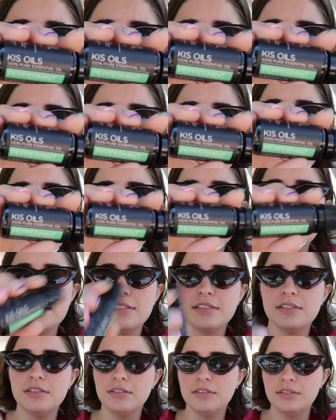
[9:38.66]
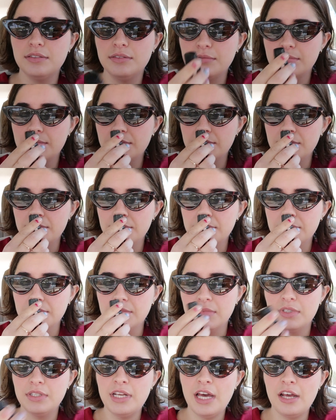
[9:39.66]
K-I-S.
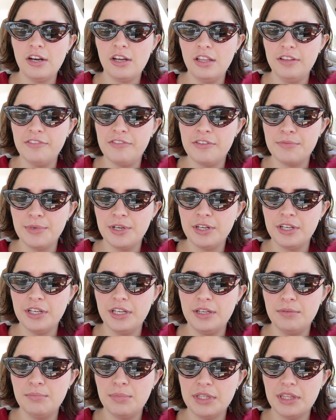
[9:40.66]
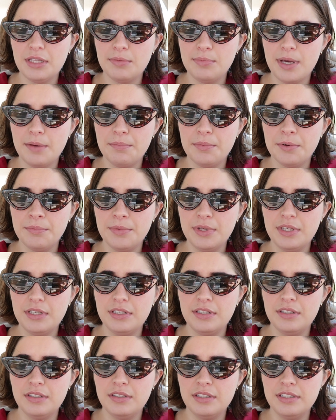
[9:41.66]
Not all of them are good, but the peppermint
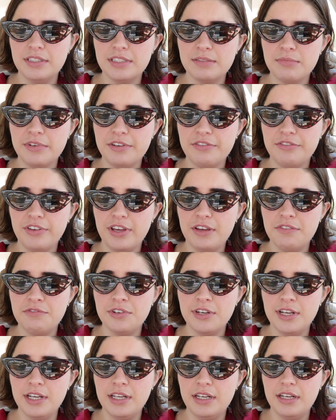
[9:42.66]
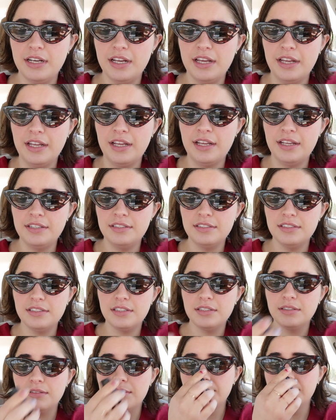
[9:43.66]
is my favorite, and
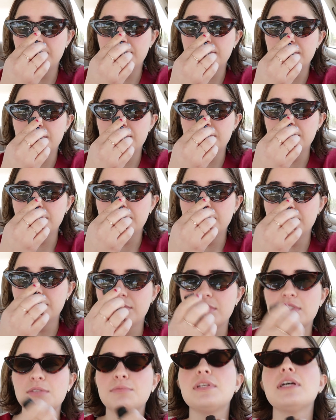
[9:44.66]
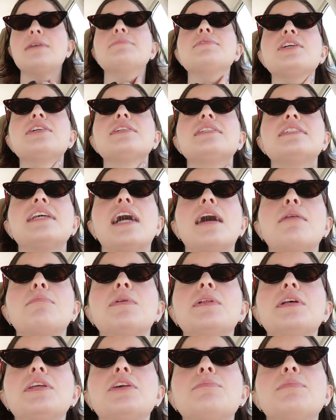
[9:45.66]
sometimes I just dab
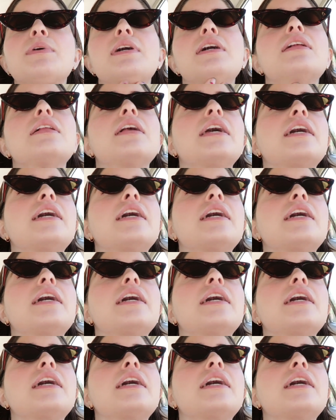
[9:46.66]
a little bit